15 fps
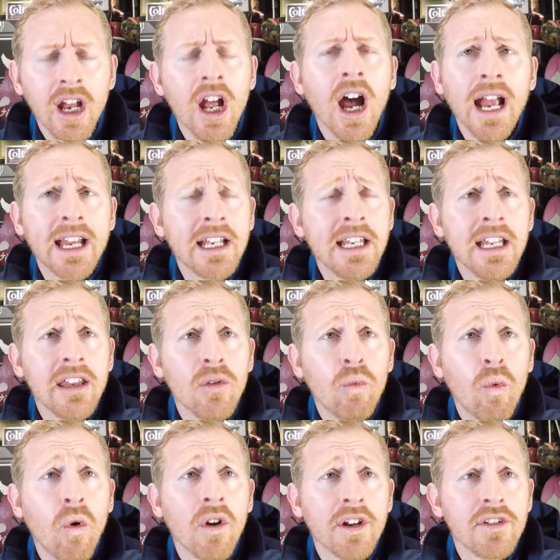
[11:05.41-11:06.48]
I can hear the
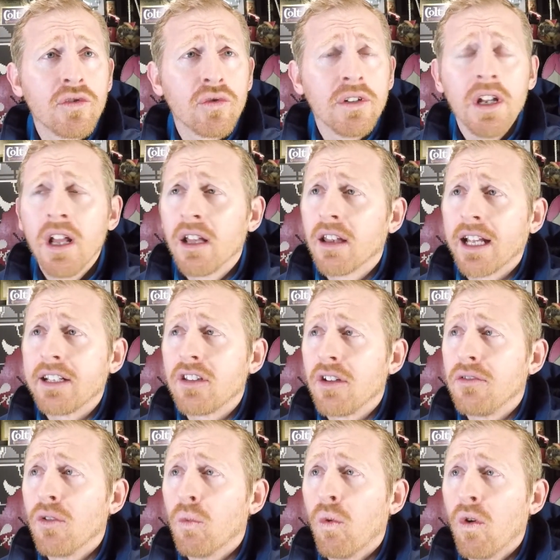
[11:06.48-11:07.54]
water, like
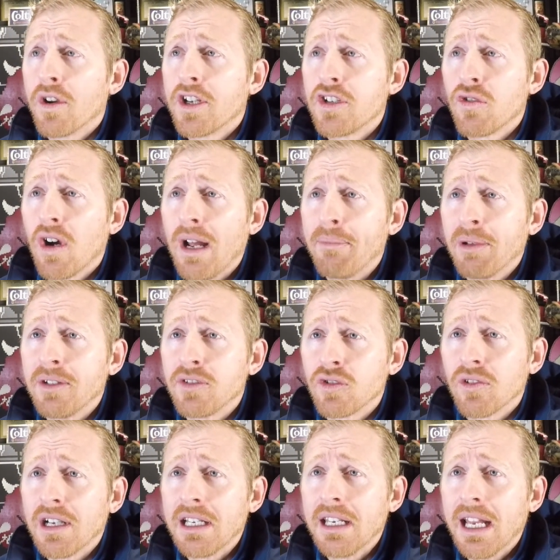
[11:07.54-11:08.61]
the water droplets
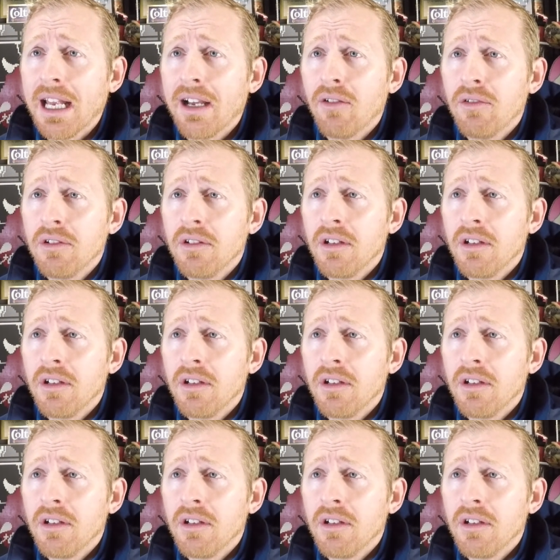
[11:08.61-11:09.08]
right now